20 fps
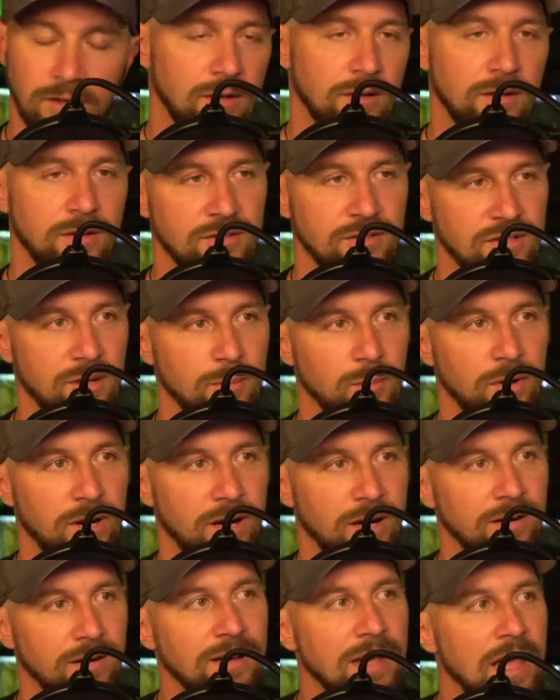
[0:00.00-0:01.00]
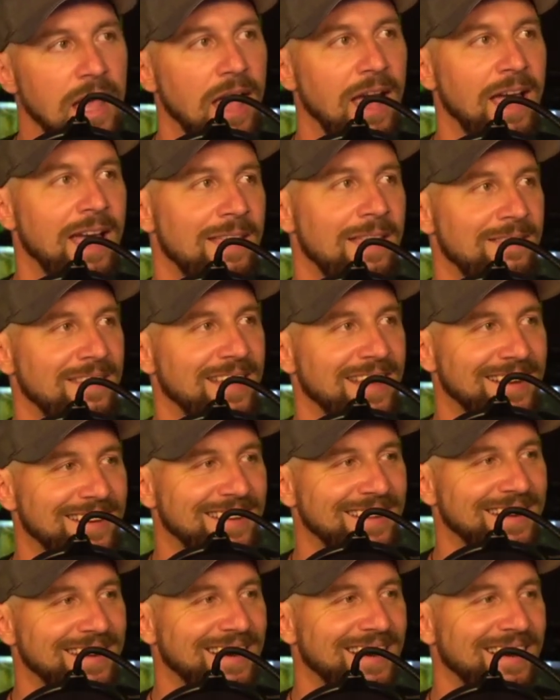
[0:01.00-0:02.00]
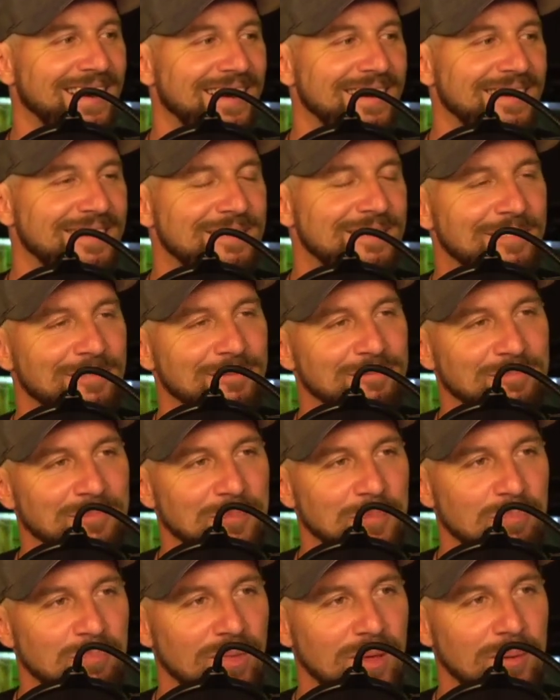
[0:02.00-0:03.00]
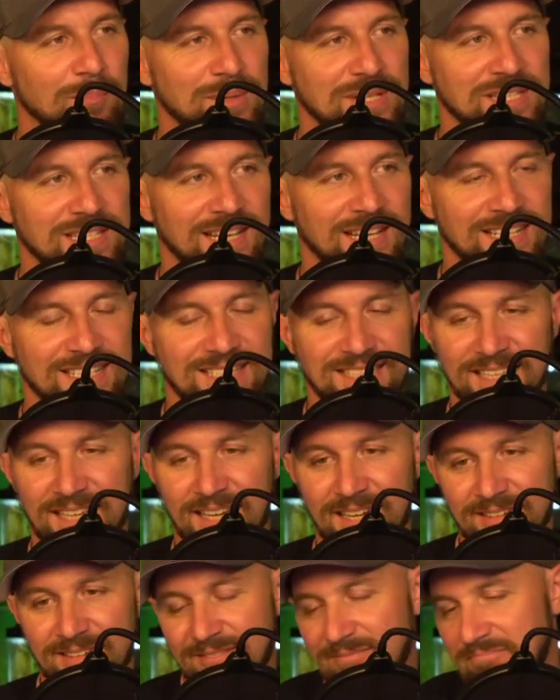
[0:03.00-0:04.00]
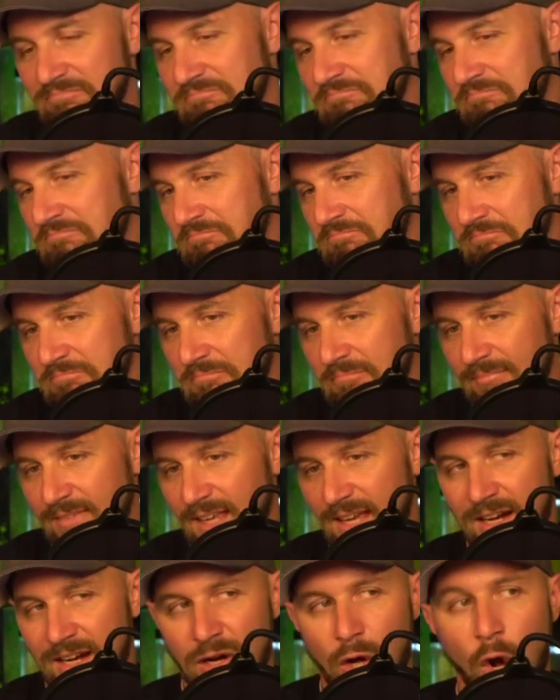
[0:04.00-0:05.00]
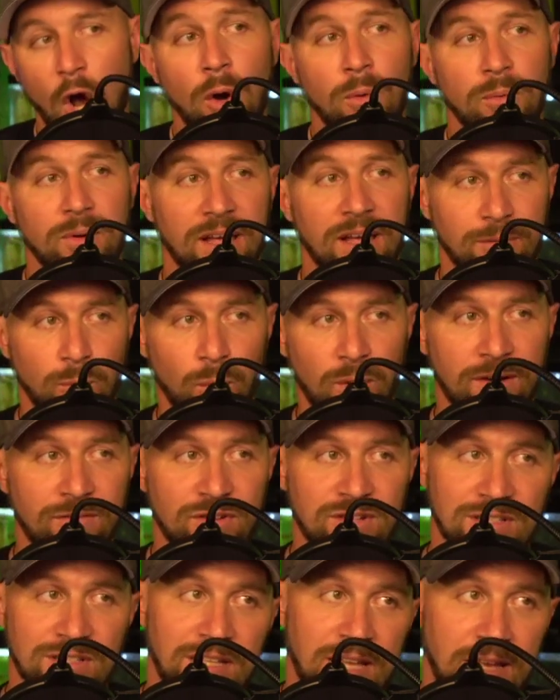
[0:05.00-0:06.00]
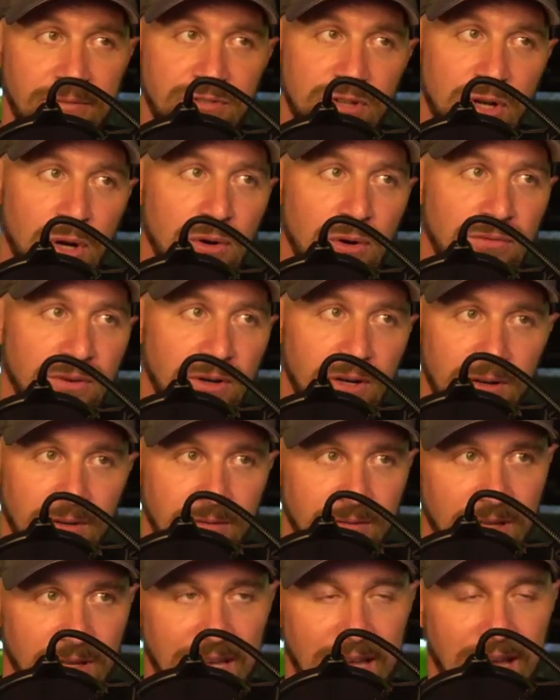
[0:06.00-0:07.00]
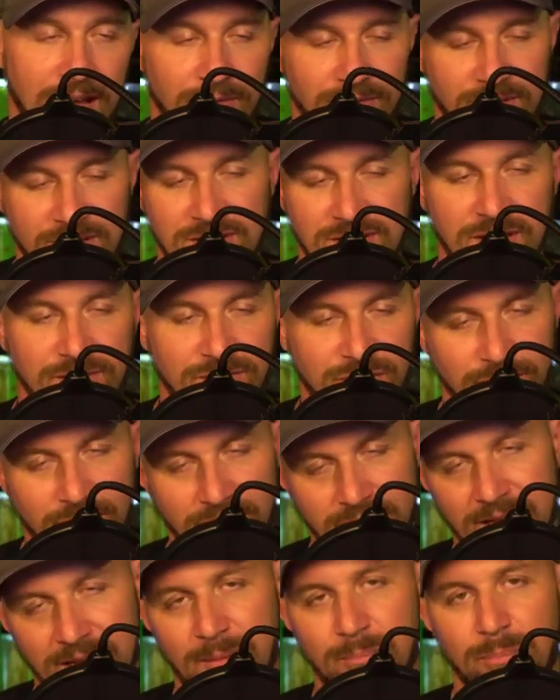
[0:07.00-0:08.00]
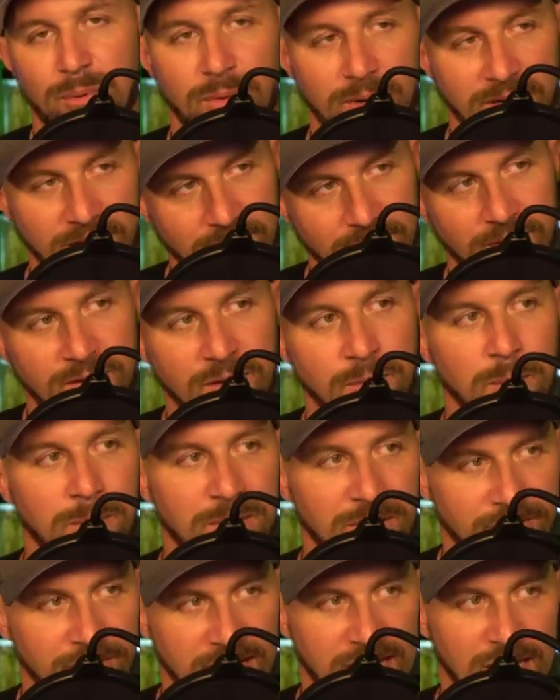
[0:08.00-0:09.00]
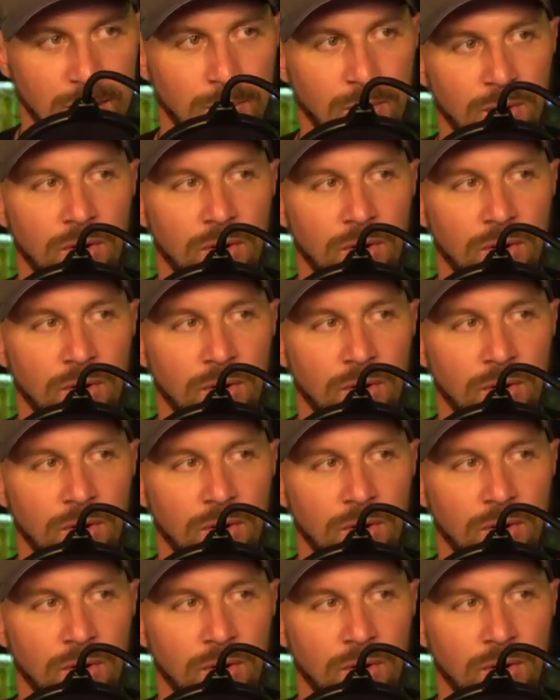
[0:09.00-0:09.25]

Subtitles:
somewhere. And then besides that, I don't know. Oh, whatever's left over, the count that's left over at that point, they will be available